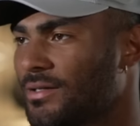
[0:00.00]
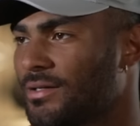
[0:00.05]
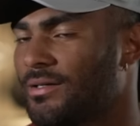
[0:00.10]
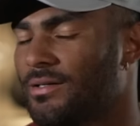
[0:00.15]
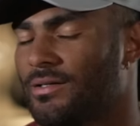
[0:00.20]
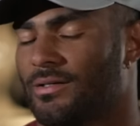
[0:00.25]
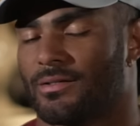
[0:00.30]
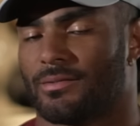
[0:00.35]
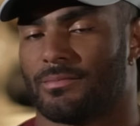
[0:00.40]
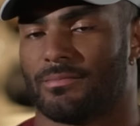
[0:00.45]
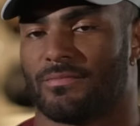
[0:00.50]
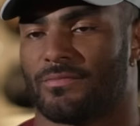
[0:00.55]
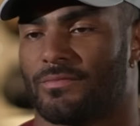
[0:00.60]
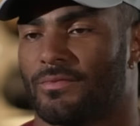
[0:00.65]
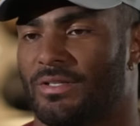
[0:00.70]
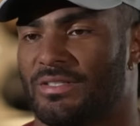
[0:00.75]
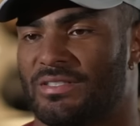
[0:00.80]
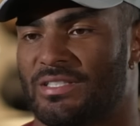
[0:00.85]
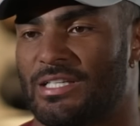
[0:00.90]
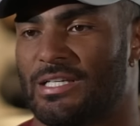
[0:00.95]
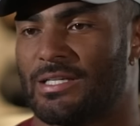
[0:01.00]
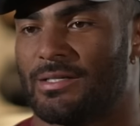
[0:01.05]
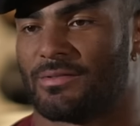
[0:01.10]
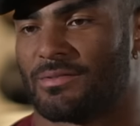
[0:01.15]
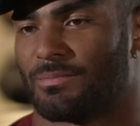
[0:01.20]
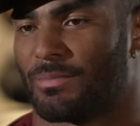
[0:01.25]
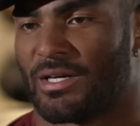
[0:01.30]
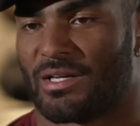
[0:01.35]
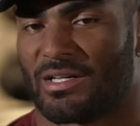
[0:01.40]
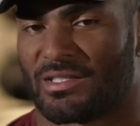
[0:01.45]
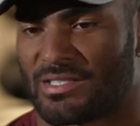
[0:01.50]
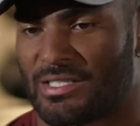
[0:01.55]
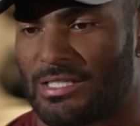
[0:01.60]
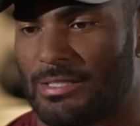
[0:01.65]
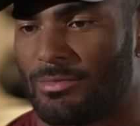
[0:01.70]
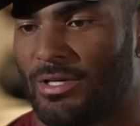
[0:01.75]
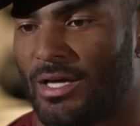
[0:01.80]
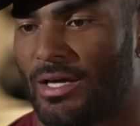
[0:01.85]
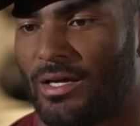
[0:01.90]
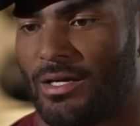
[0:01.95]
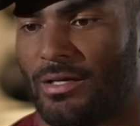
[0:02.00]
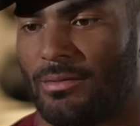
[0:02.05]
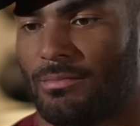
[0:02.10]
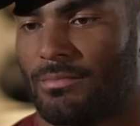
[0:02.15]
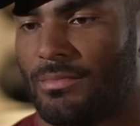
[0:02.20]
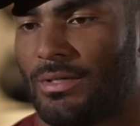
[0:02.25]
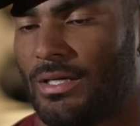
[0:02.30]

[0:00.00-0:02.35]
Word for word: Um, the team, being a team game,